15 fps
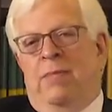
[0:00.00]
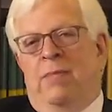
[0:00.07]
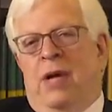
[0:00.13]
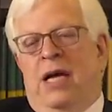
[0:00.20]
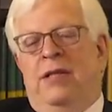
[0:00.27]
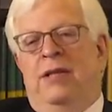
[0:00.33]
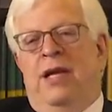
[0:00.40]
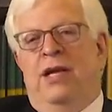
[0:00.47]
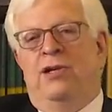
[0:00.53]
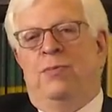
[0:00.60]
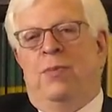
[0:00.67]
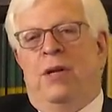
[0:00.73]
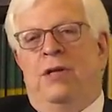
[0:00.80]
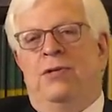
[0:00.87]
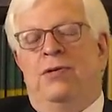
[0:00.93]
my taste
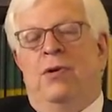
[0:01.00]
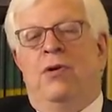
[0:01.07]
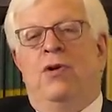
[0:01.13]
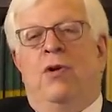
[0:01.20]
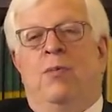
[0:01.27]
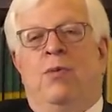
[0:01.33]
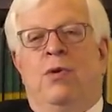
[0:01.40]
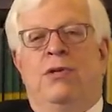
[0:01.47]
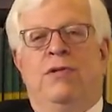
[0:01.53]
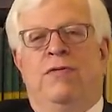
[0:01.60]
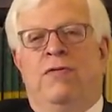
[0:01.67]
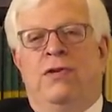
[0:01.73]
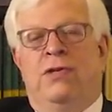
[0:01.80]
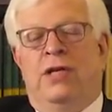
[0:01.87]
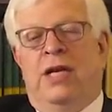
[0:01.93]
buds are no more
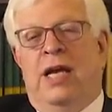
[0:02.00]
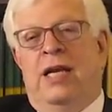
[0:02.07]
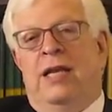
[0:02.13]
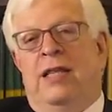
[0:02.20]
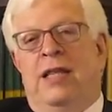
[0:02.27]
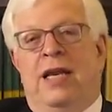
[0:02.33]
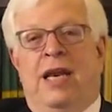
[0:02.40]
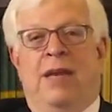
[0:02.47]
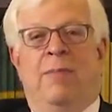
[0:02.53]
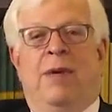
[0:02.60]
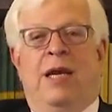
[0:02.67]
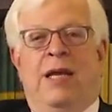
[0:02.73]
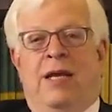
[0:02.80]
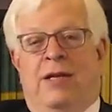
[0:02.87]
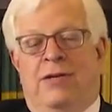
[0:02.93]
sophisticated than
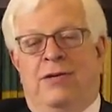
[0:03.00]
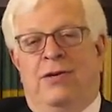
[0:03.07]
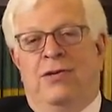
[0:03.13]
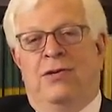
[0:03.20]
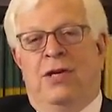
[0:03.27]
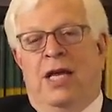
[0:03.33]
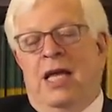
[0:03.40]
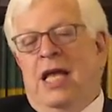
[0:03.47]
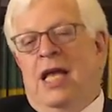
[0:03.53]
anybody else's.